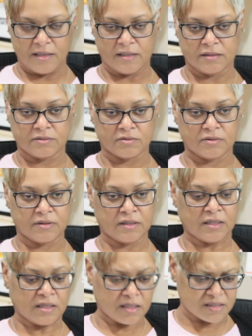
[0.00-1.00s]
little
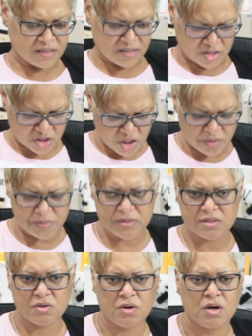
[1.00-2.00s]
thing because the shirt was
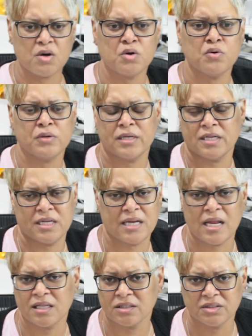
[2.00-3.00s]
so old. And then
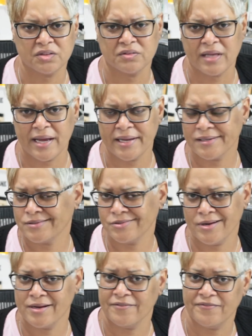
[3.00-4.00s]
I looked online and
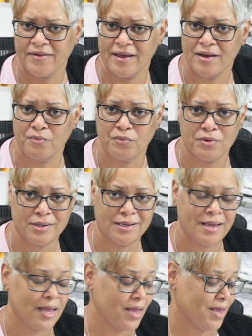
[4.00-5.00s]
tried to find one,
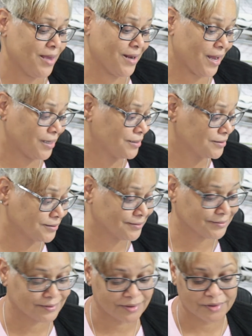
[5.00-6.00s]
and I
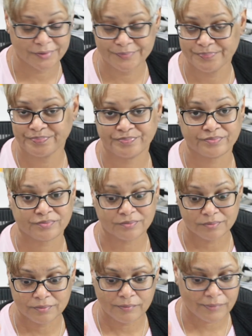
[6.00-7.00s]
couldn't. So
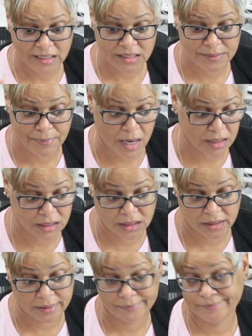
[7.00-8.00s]
I just mocked it
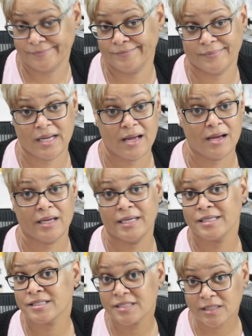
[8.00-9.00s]
up
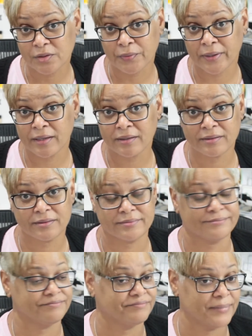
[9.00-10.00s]
in silhouette.
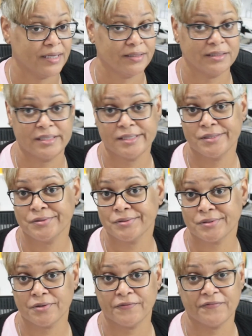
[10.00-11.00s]
Didn't use
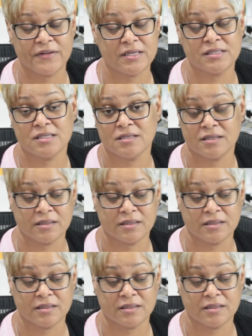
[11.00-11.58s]
no fancy